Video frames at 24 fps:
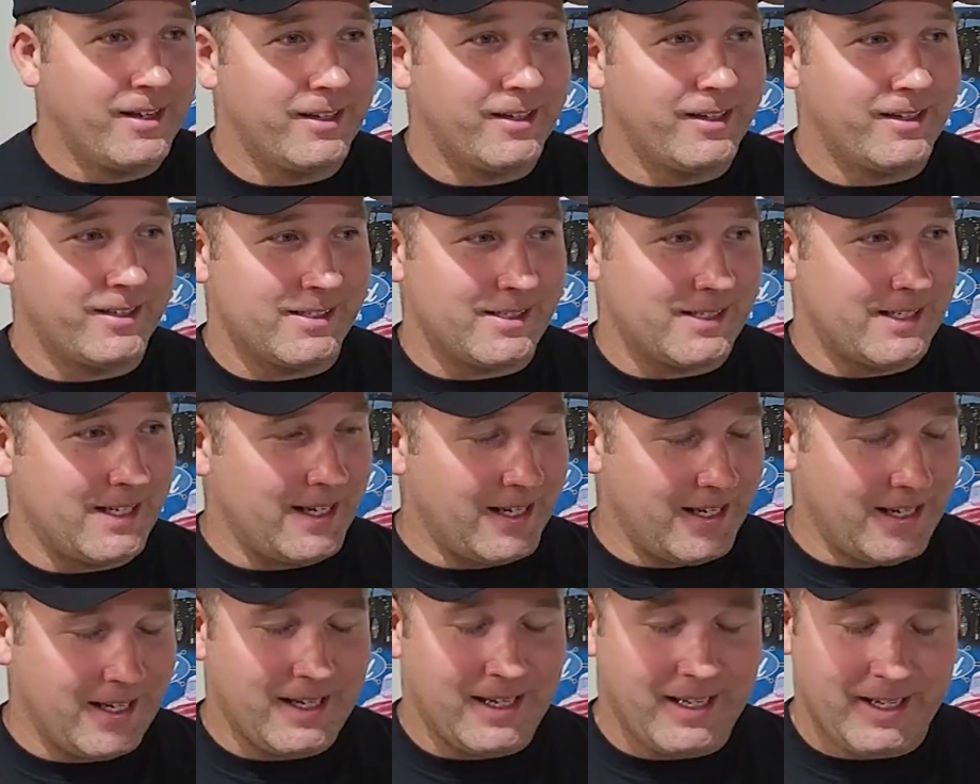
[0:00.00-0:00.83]
Because
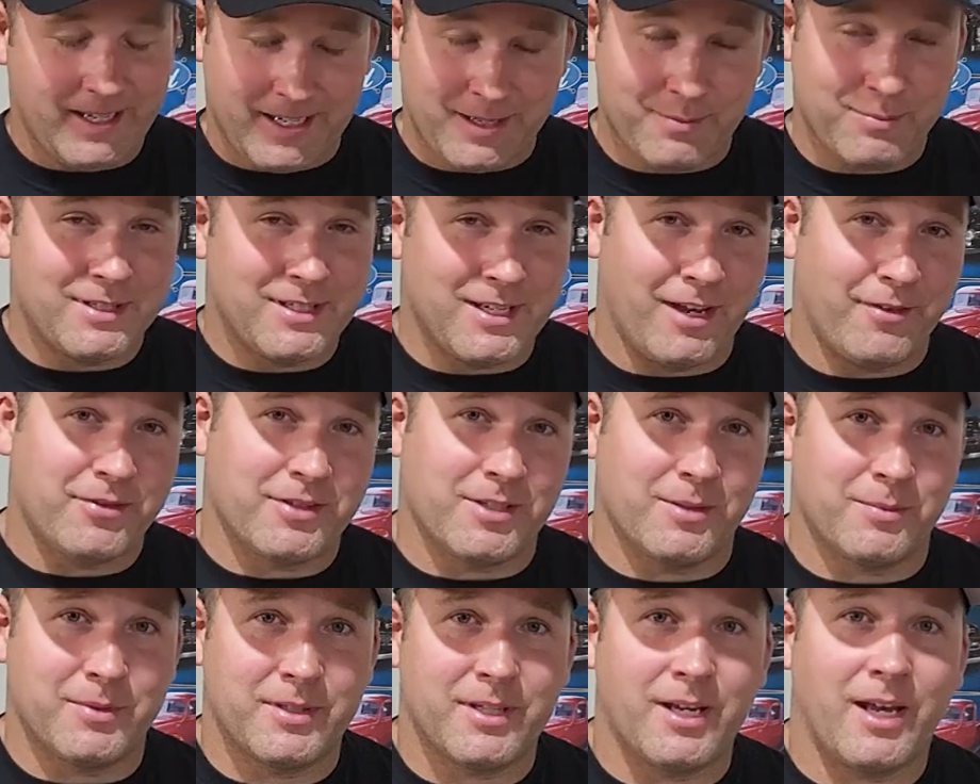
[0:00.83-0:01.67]
it can be tough
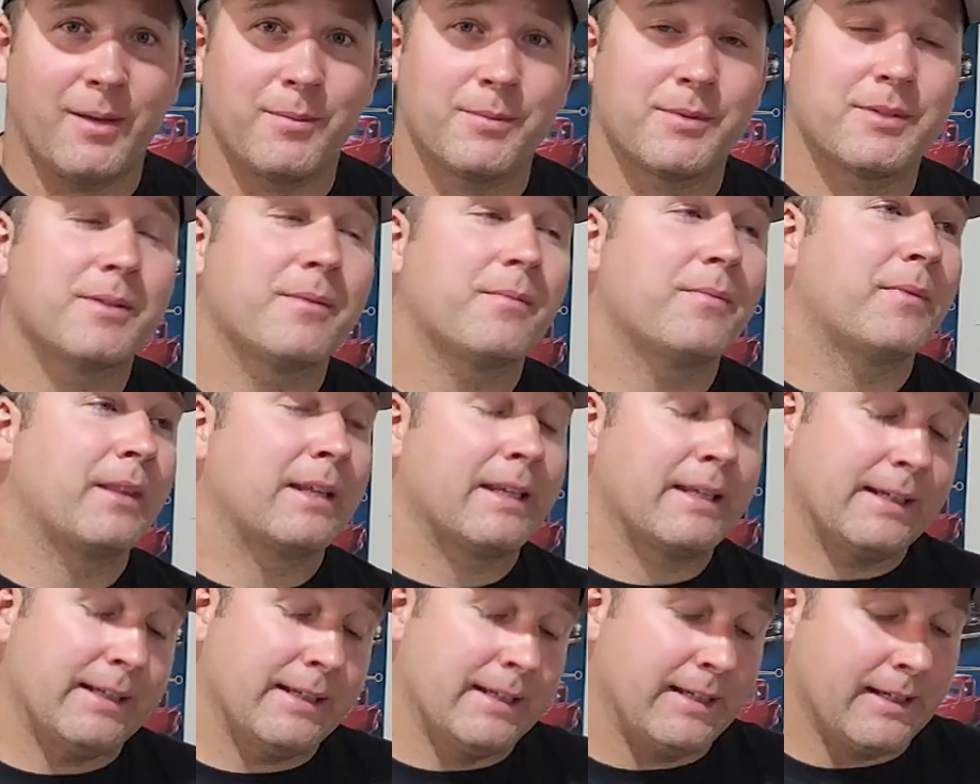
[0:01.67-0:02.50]
sometimes.
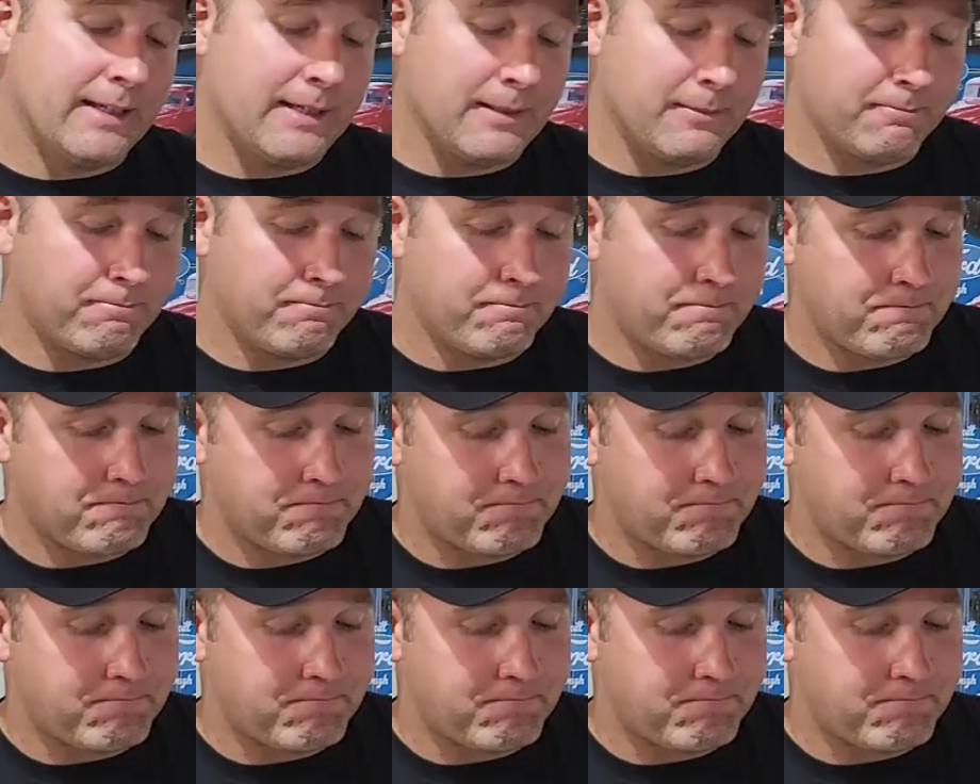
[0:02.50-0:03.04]
You're